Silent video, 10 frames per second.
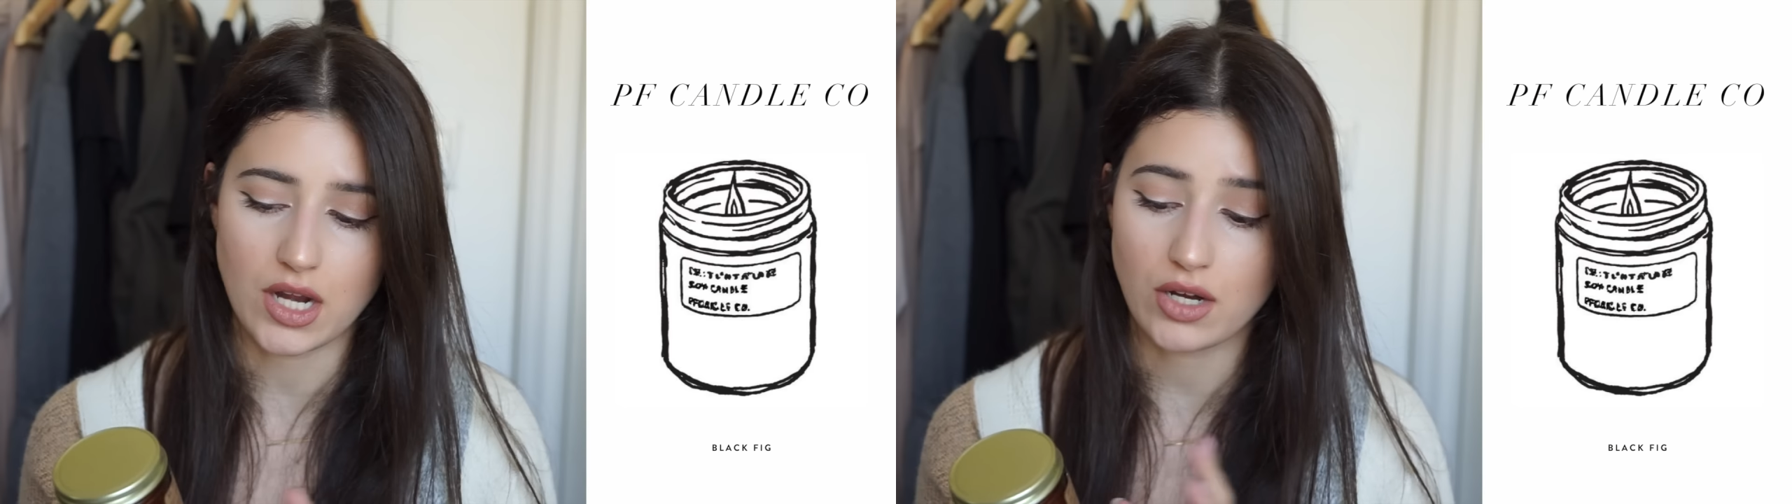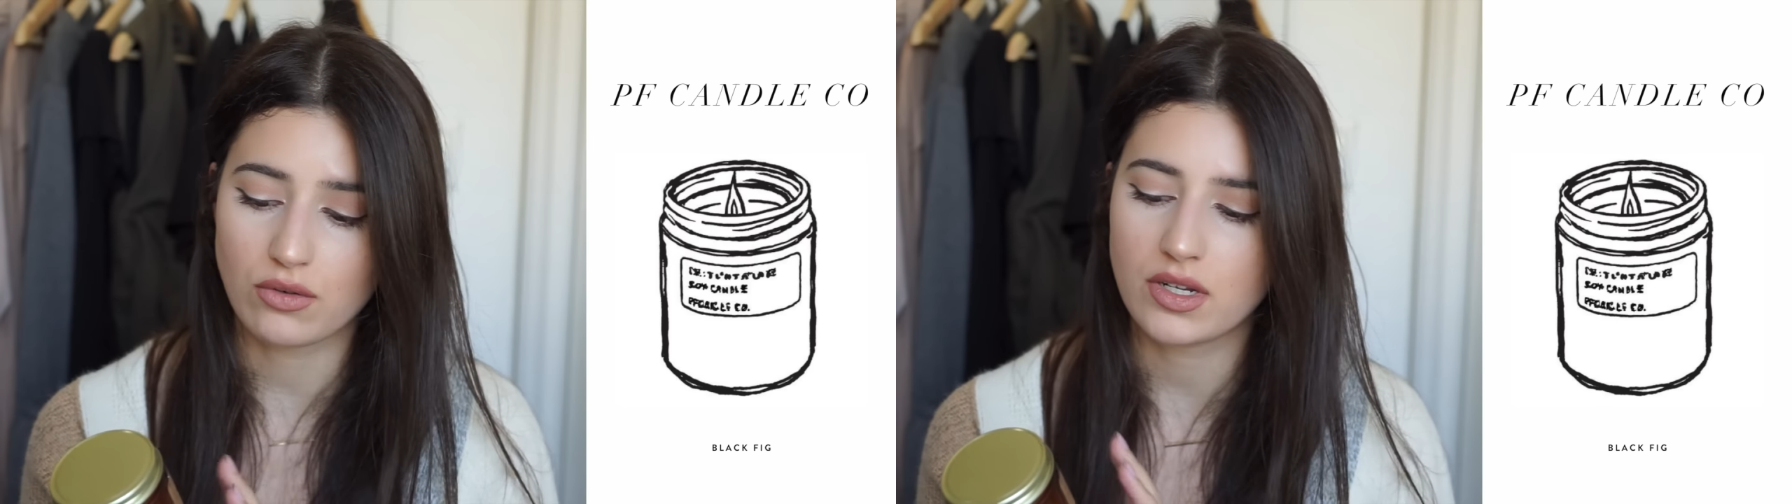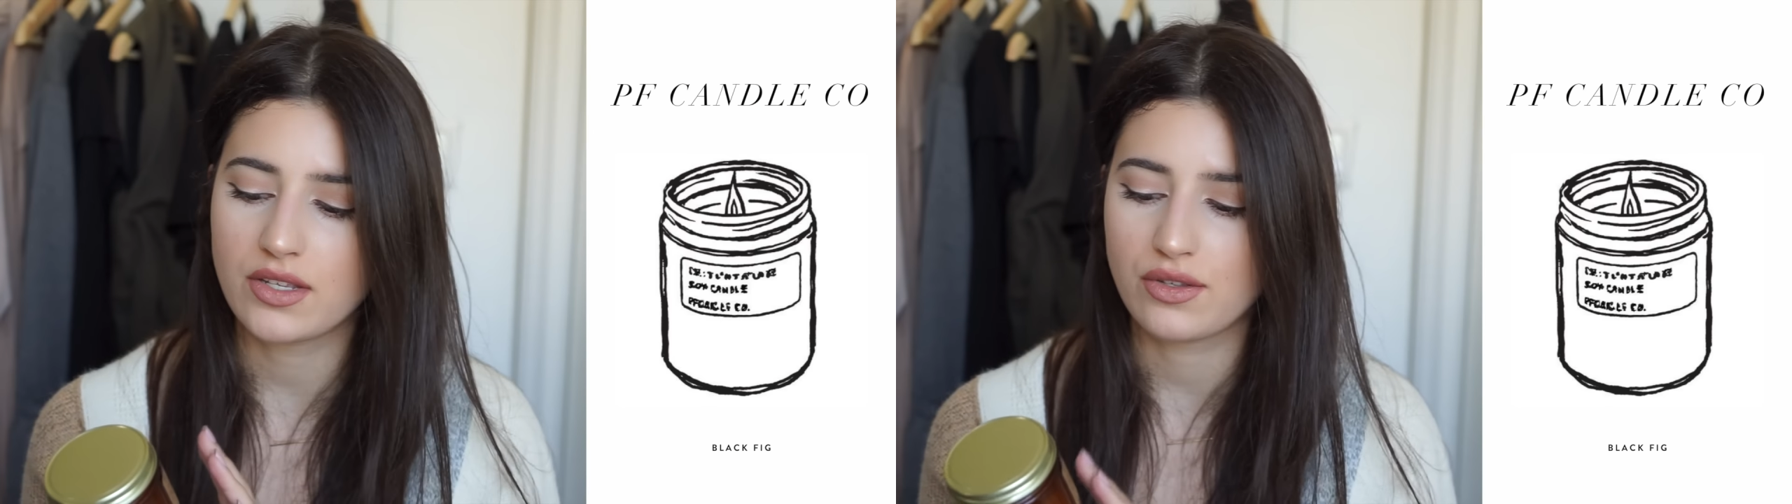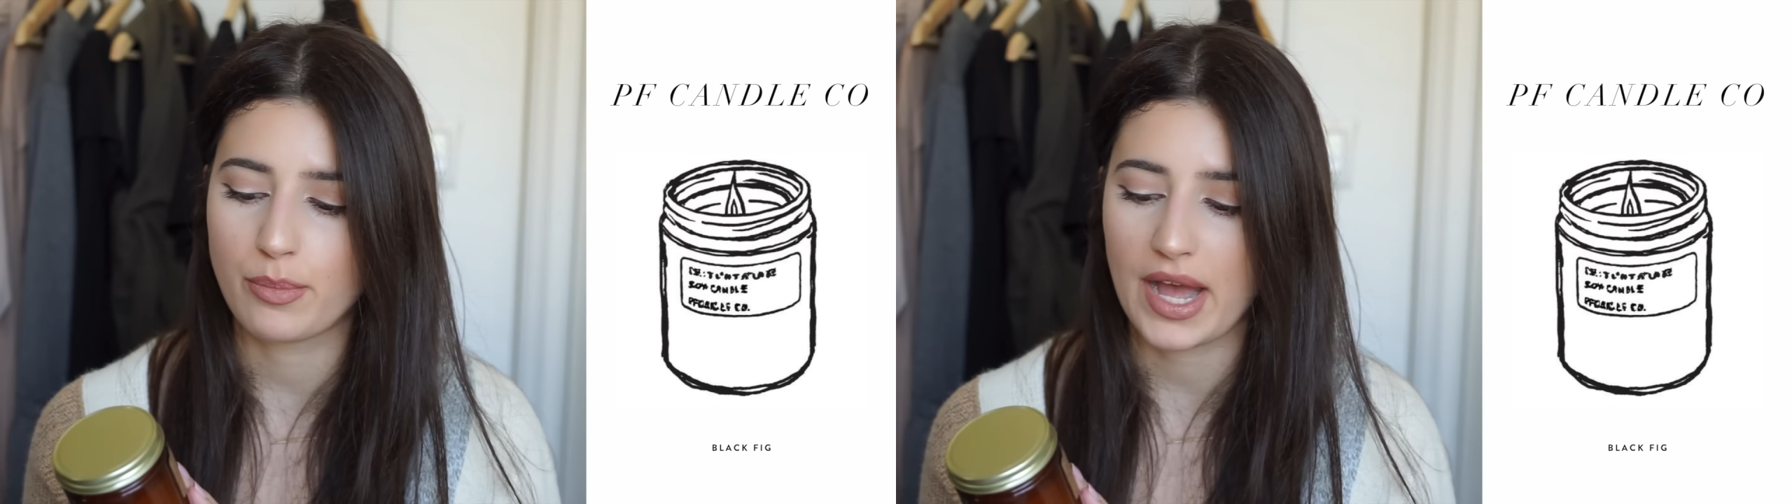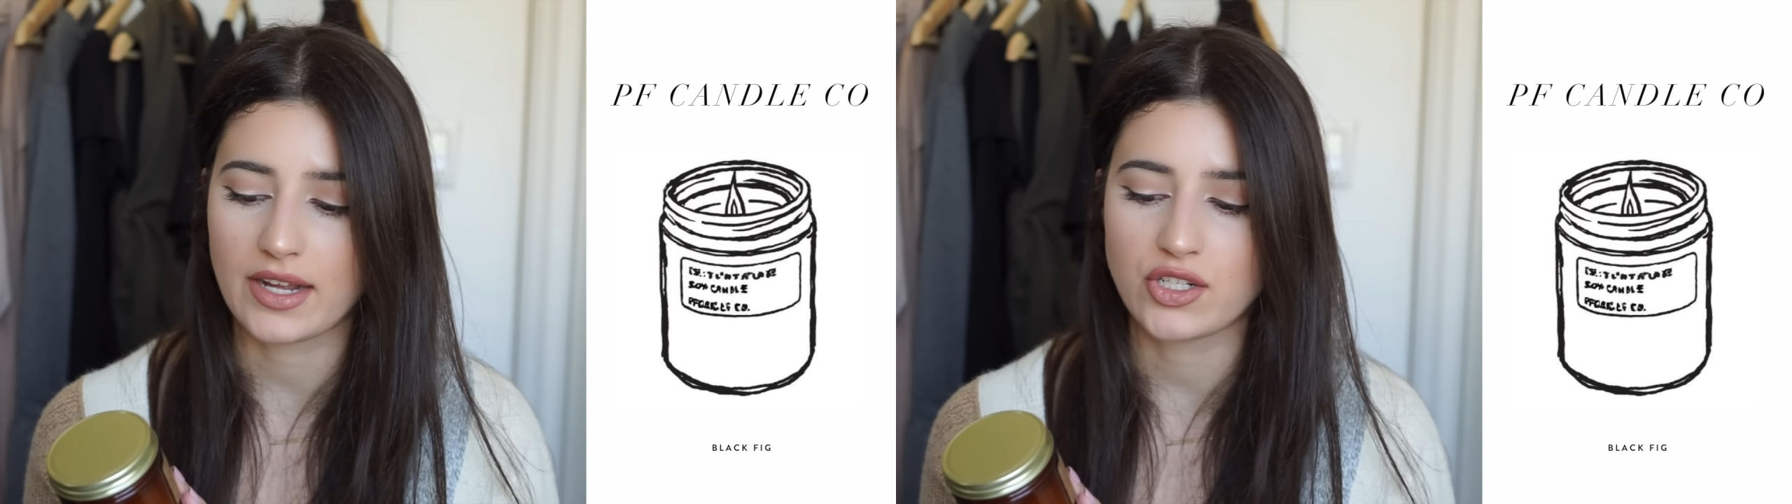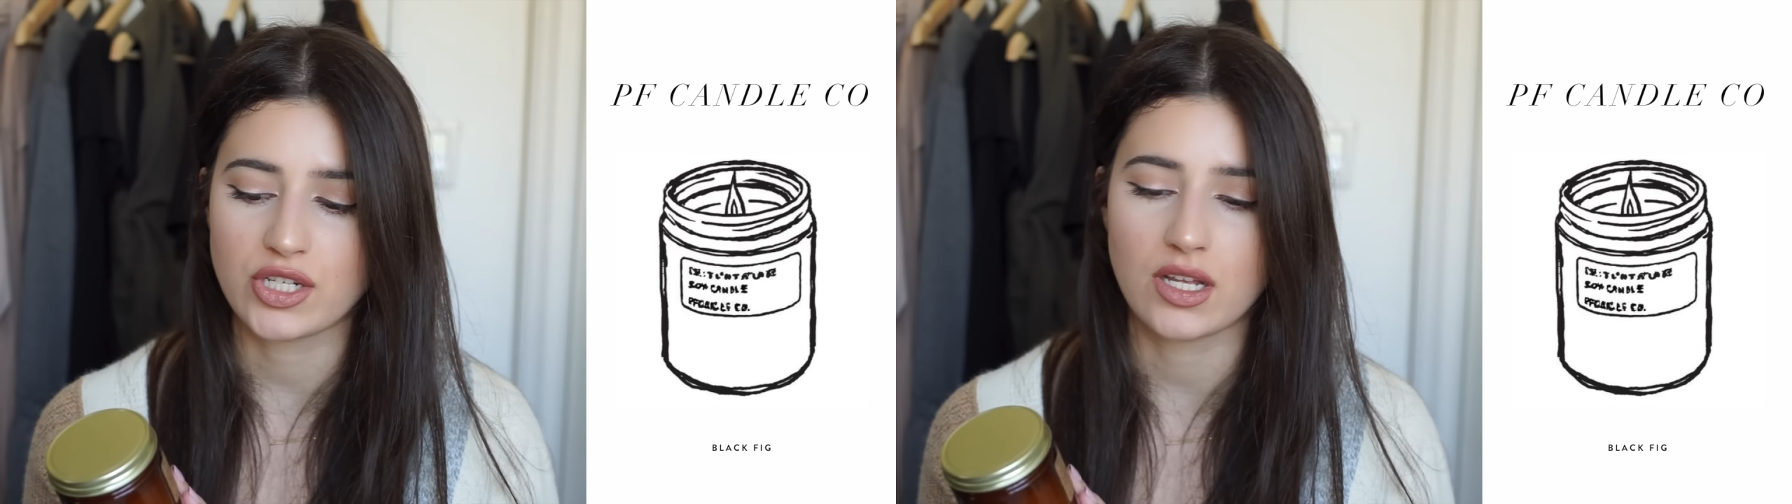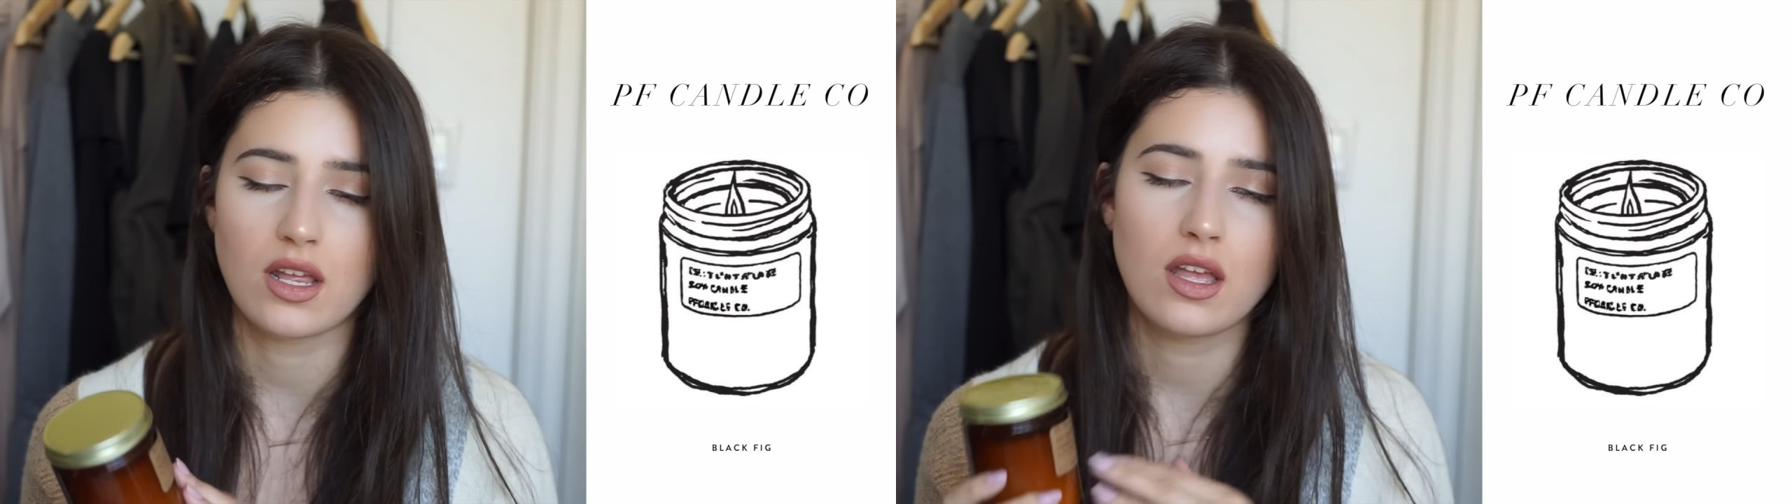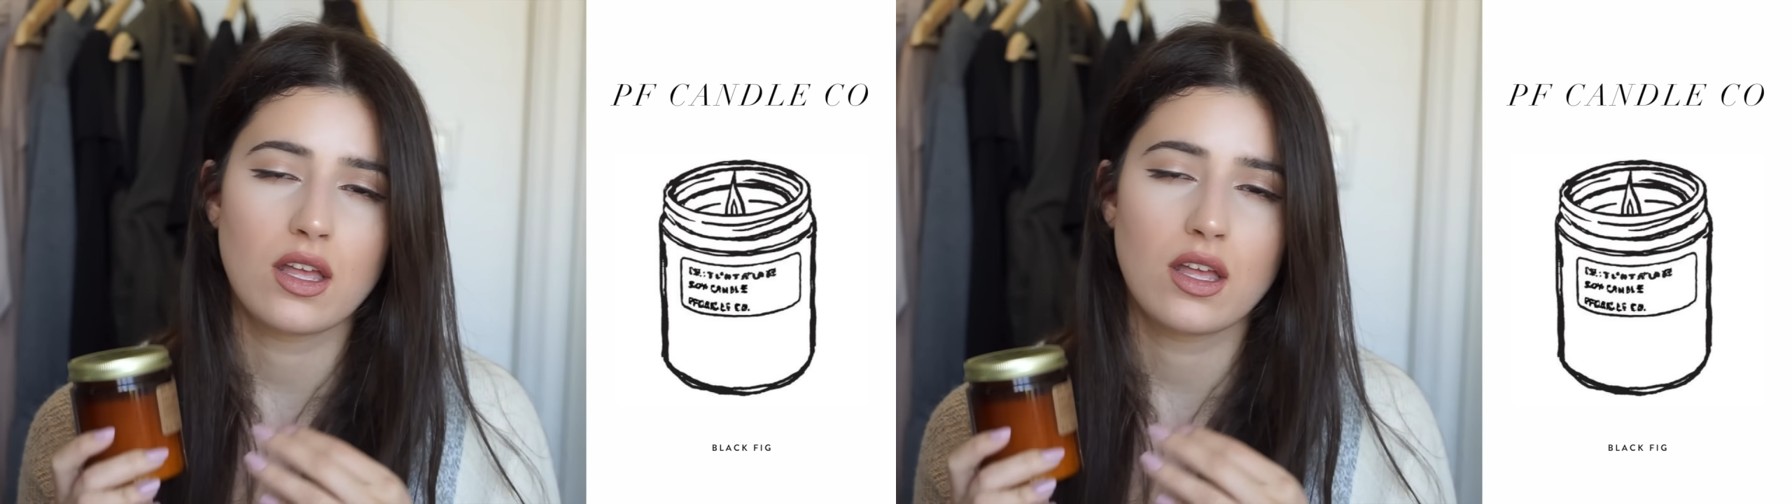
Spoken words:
Not only is their packaging